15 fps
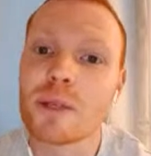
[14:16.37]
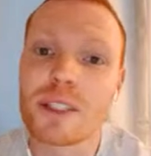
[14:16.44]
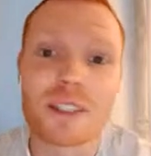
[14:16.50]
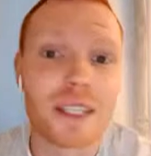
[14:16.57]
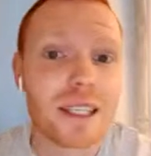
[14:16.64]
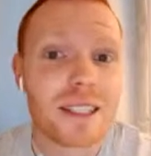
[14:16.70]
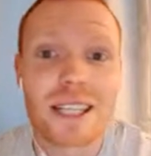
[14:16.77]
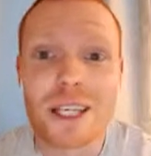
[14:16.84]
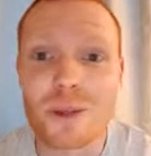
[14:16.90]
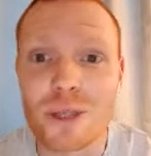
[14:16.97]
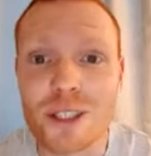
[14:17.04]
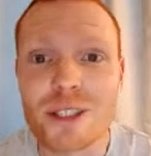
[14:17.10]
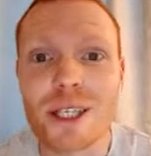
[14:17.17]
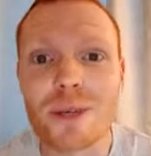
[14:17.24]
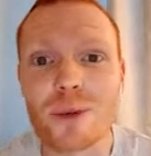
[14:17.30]
He said exactly
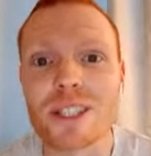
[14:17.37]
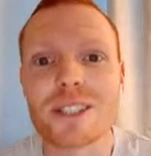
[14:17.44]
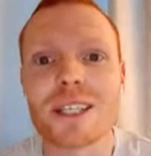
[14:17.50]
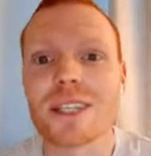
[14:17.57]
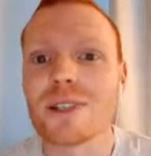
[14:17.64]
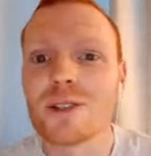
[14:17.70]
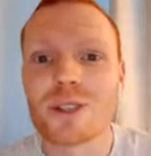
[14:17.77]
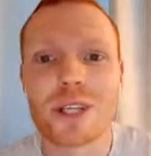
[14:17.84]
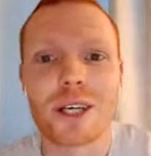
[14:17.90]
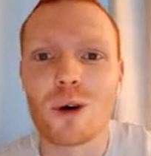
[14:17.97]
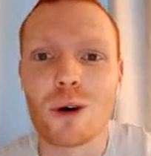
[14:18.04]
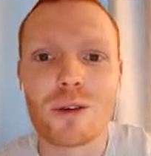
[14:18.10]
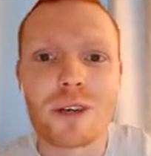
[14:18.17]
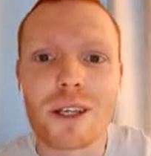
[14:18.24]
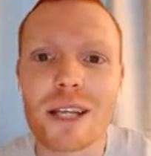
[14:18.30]
what he said he'd take over.